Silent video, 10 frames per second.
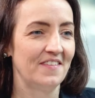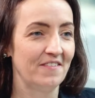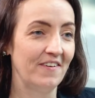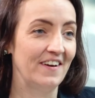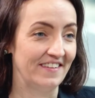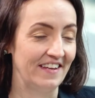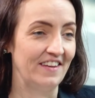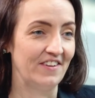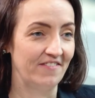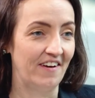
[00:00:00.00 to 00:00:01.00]
The first thing
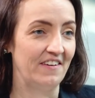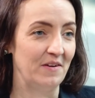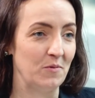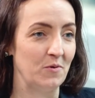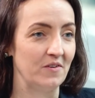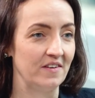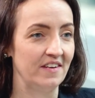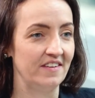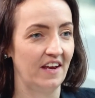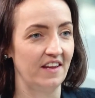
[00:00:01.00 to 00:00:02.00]
that's very important
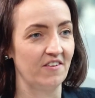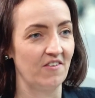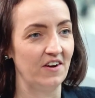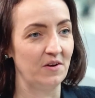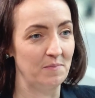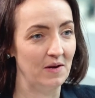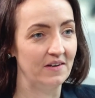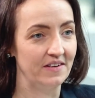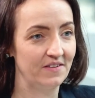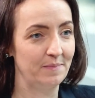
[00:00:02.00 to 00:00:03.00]
is getting the right
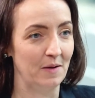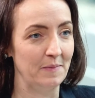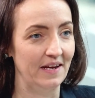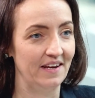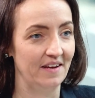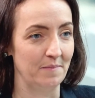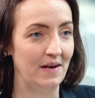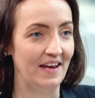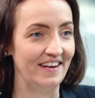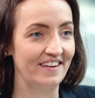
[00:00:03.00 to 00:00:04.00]
compliance plumbing in
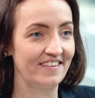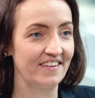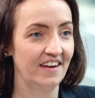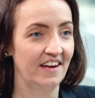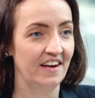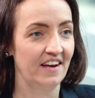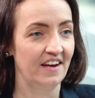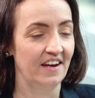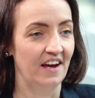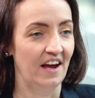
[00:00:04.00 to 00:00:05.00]
place.
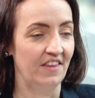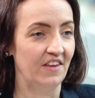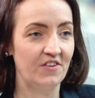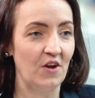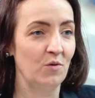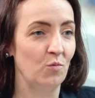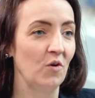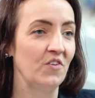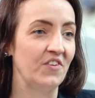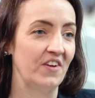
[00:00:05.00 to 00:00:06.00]
And there's no
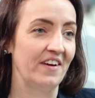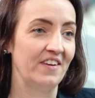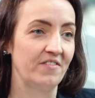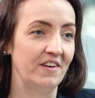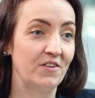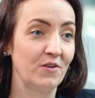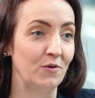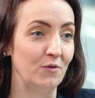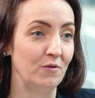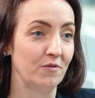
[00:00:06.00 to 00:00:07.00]
one size fits
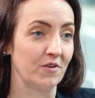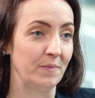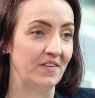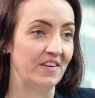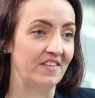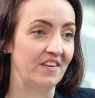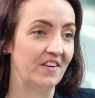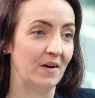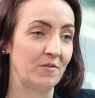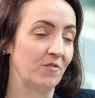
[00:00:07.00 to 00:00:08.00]
all for a business in
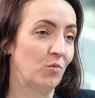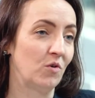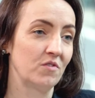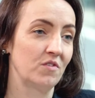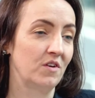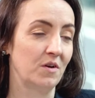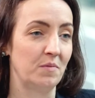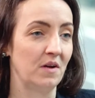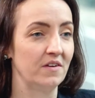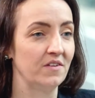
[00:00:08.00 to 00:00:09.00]
terms of what
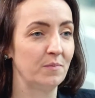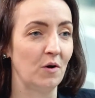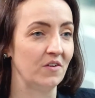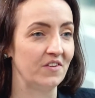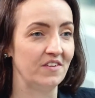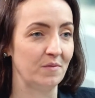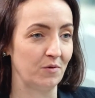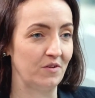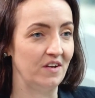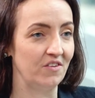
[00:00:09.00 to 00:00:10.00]
compliance policies and
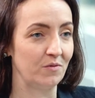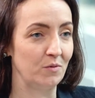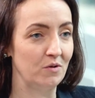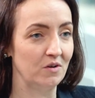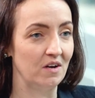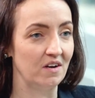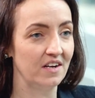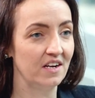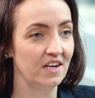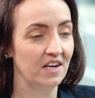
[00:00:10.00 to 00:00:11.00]
procedures will look
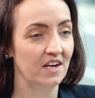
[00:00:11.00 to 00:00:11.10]
like.